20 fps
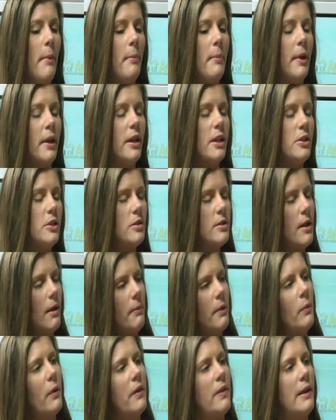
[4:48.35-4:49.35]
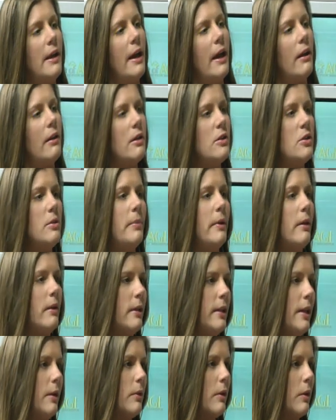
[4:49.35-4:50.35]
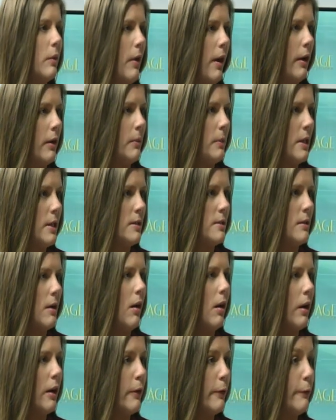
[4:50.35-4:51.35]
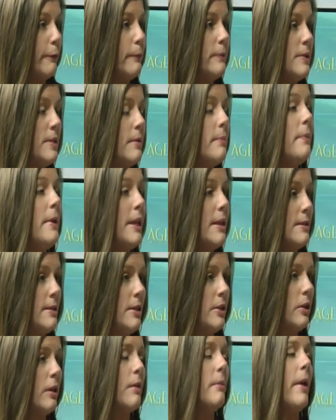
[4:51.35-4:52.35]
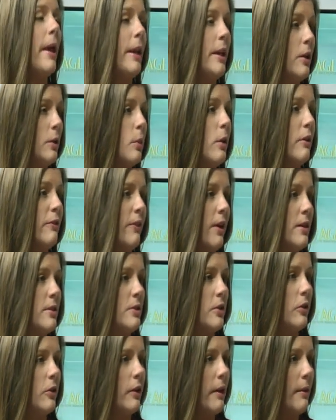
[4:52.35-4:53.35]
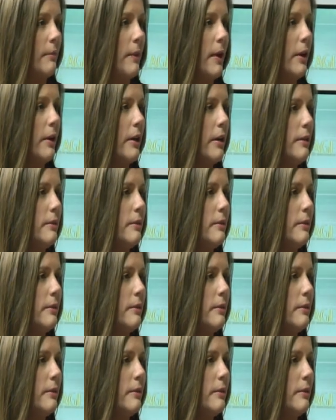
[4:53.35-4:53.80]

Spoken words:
But could you tell me what the eligibility requirements are to be a senior companion or a foster grandparent?